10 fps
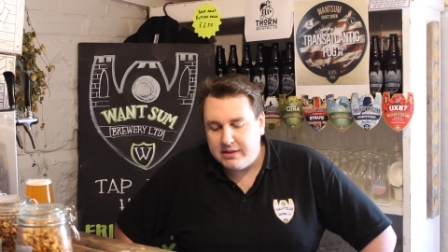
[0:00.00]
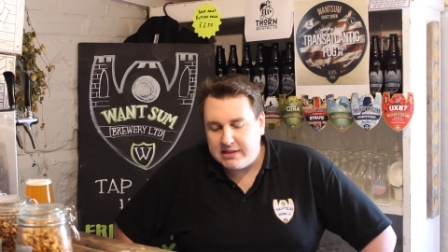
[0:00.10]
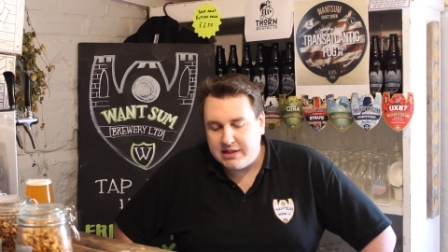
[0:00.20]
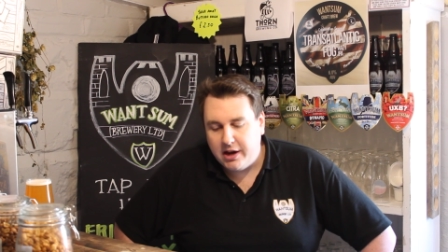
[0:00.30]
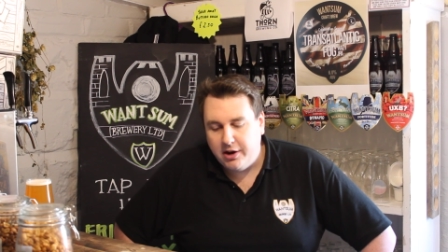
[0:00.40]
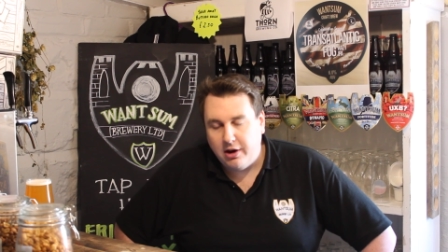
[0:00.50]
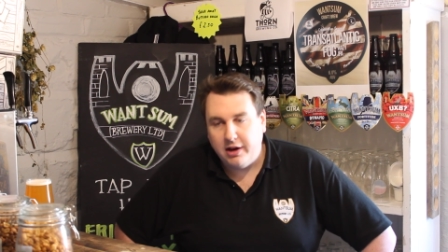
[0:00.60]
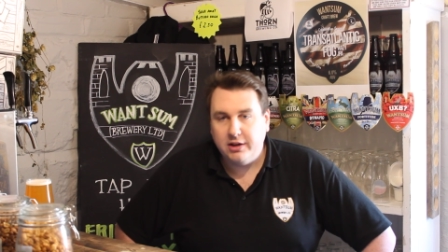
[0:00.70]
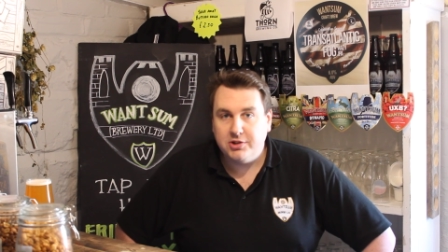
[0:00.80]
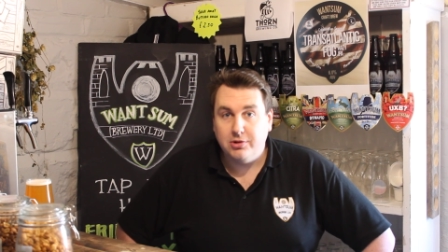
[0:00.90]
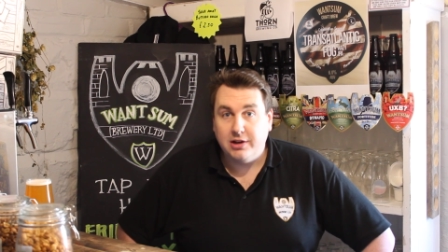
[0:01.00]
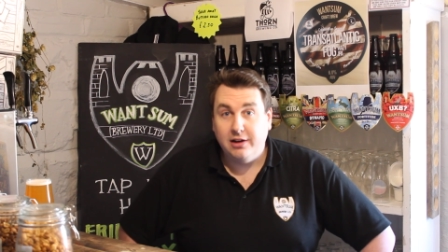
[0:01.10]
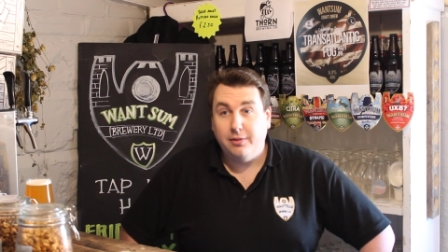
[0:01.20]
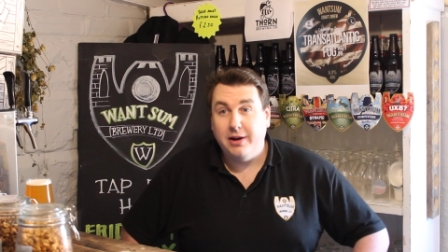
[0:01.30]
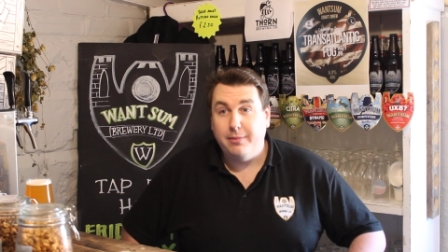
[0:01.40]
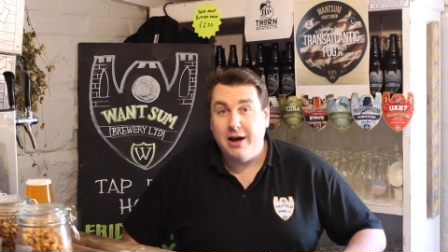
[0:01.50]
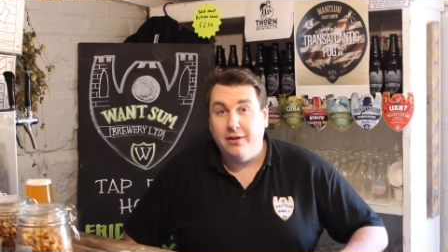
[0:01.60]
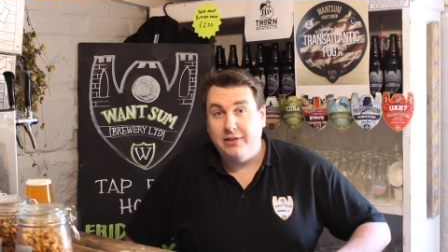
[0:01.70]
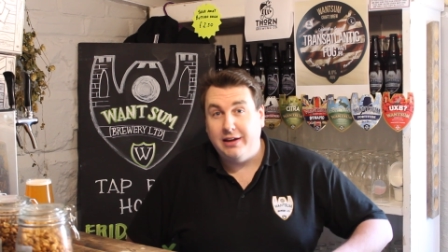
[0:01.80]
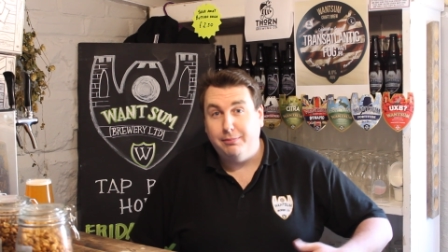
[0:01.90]
So I'm going to talk a little bit
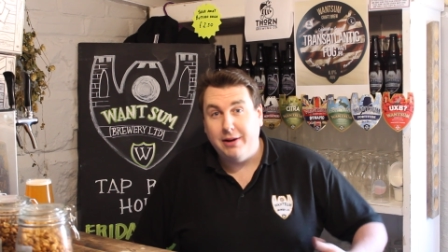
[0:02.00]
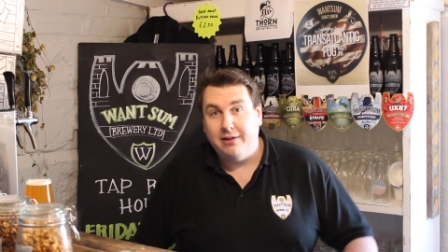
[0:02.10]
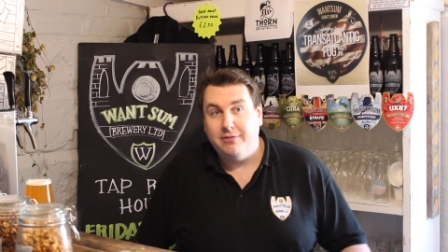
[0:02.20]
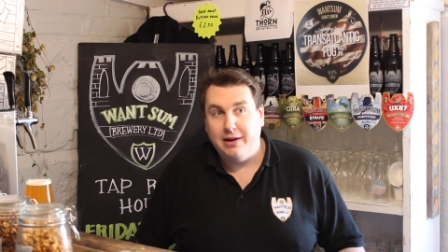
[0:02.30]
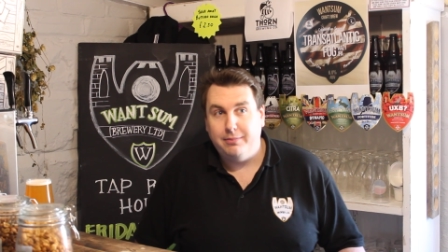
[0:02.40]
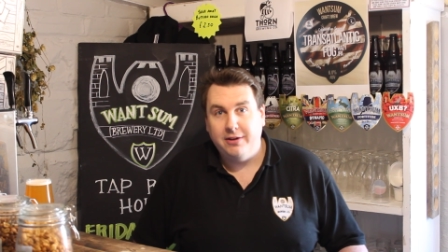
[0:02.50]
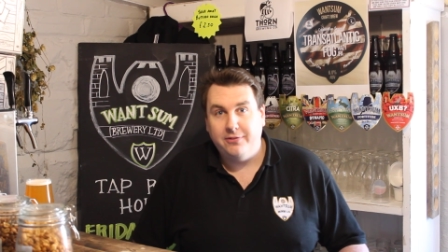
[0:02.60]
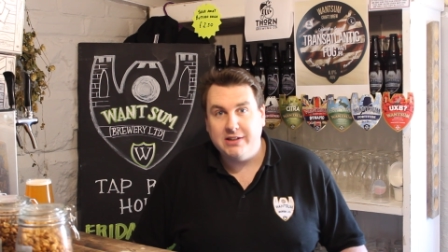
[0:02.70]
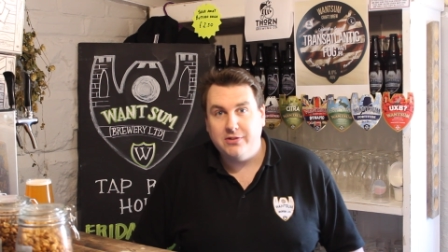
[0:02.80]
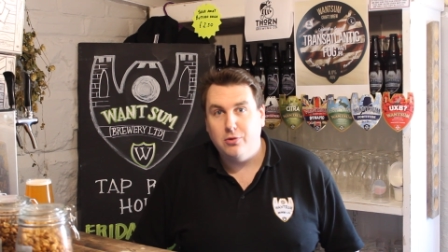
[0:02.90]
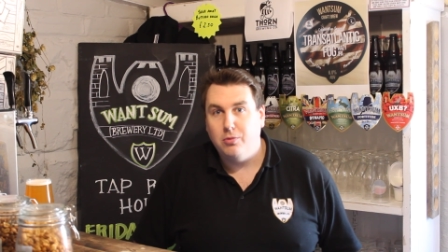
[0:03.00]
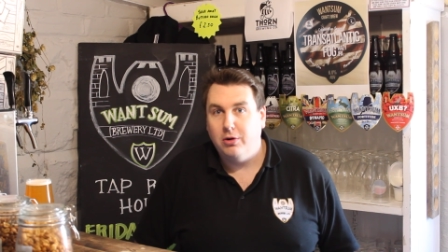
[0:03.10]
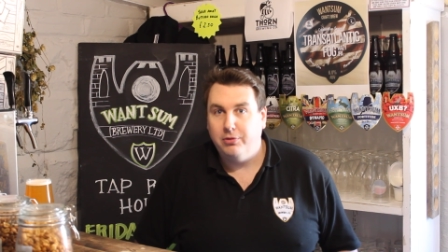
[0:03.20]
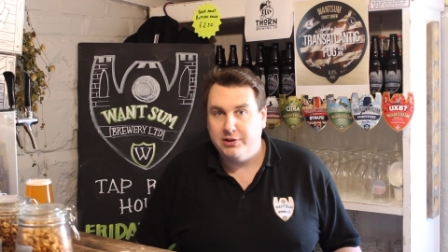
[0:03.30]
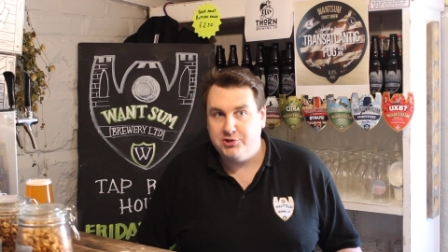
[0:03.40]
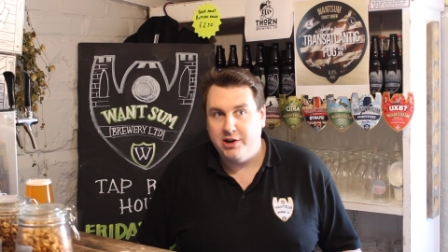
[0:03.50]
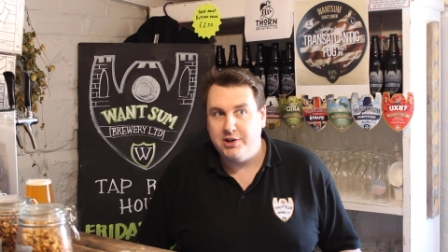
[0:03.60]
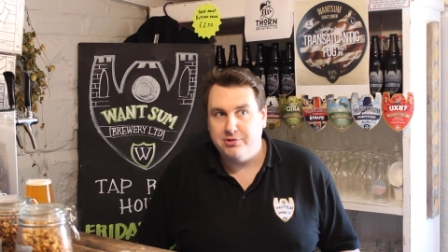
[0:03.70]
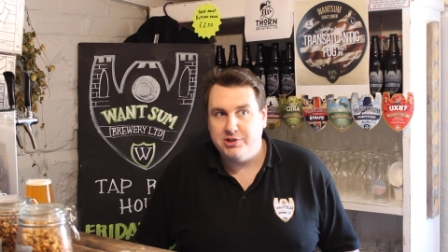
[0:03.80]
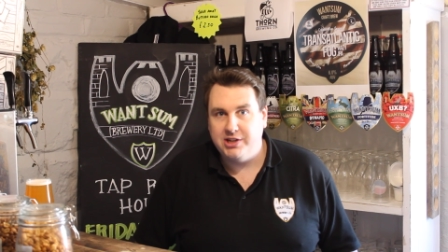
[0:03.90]
about the Thanet Beer Festival, what we're trying
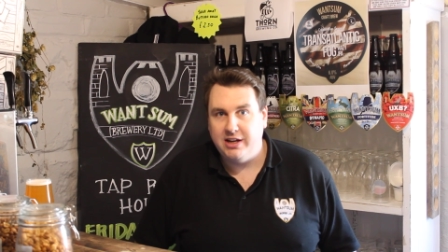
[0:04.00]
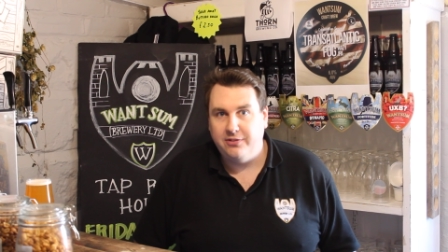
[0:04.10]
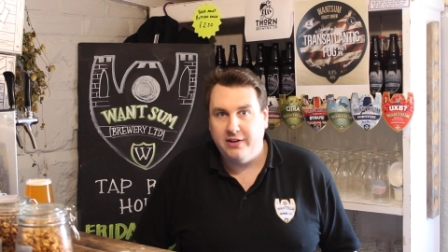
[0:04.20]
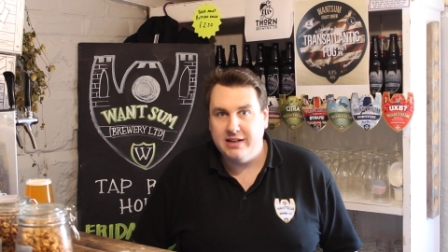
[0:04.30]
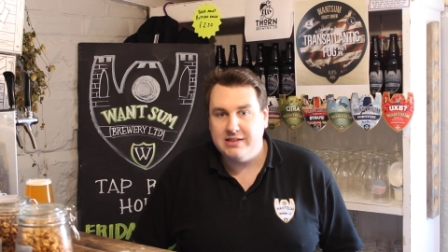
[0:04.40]
to achieve here.